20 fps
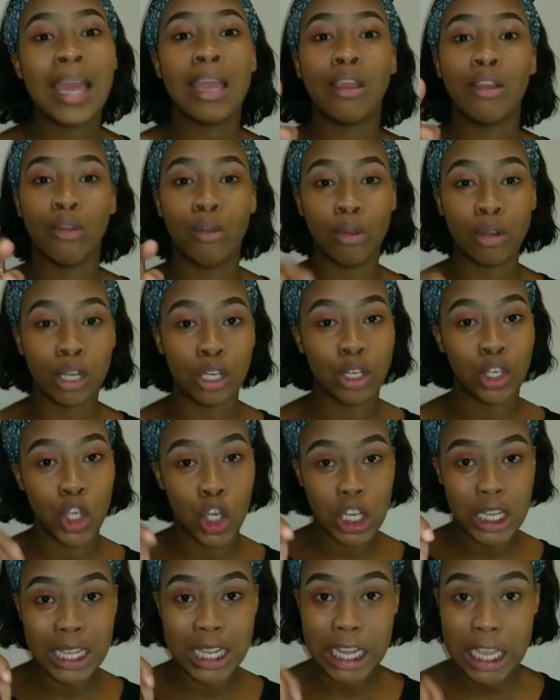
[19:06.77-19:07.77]
in order to
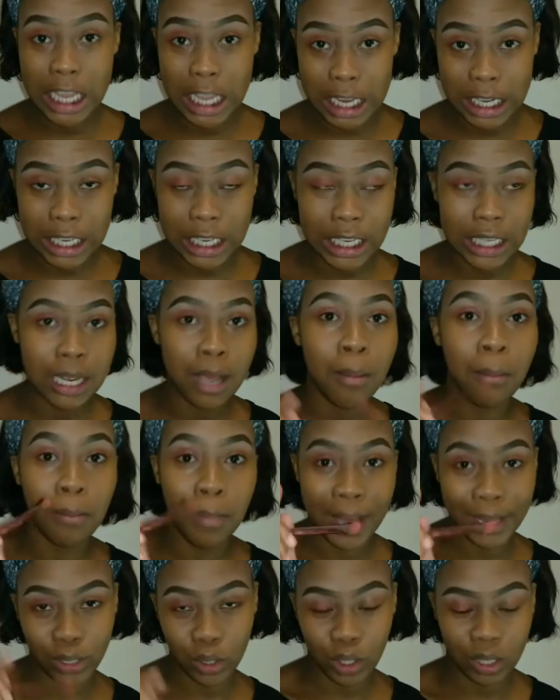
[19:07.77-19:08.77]
not get hit
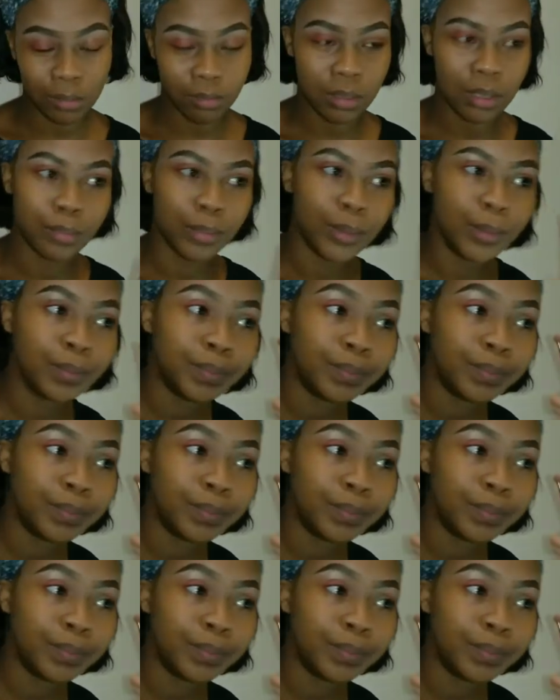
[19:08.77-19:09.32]
by certain people.